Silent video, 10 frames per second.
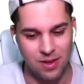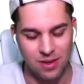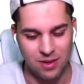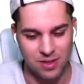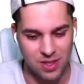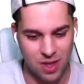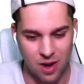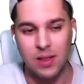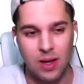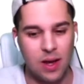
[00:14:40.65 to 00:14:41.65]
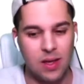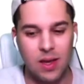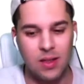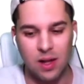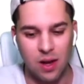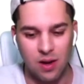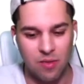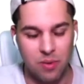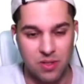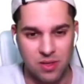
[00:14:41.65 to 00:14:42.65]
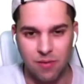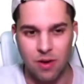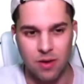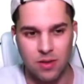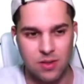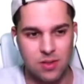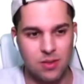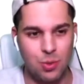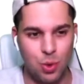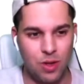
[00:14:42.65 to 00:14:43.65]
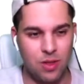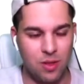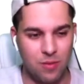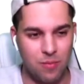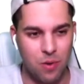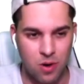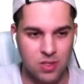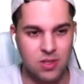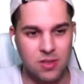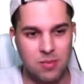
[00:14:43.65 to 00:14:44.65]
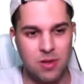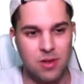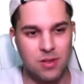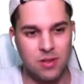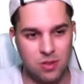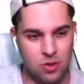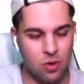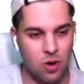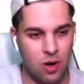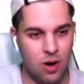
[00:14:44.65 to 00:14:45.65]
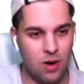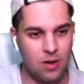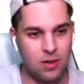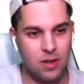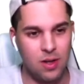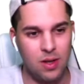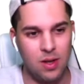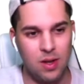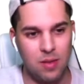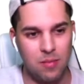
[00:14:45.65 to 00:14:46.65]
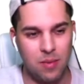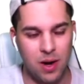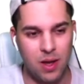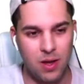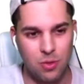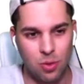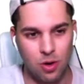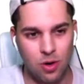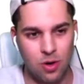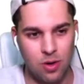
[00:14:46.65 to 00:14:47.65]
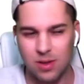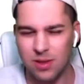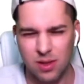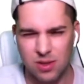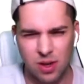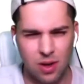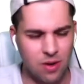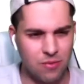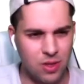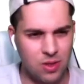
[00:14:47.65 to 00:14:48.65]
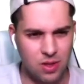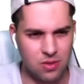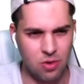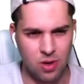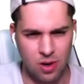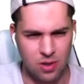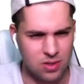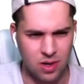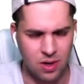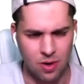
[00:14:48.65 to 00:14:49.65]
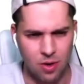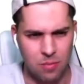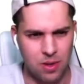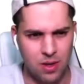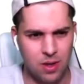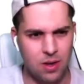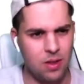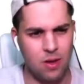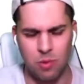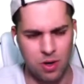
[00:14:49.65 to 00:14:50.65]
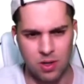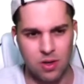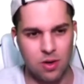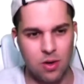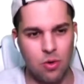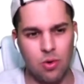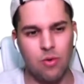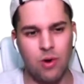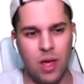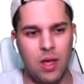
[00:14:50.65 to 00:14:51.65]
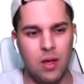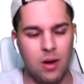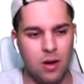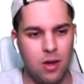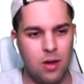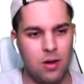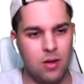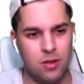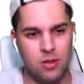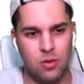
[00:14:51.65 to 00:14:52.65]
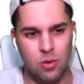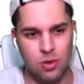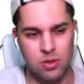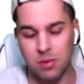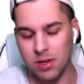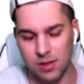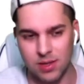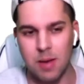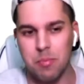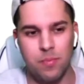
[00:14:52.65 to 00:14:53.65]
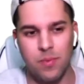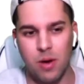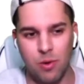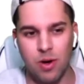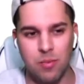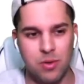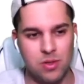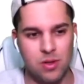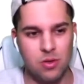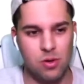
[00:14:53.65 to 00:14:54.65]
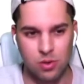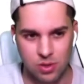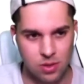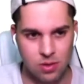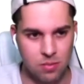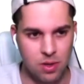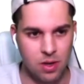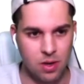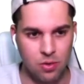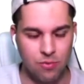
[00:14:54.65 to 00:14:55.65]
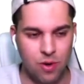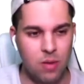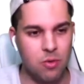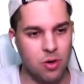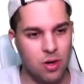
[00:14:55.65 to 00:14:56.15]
strength. I gained a lot of perseverance during that process because it's so hard, but I had to learn. There's a lot of details going on. It's kind of complicated, and we're not going to go over Angular here in this course because I really personally don't consider it being a good framework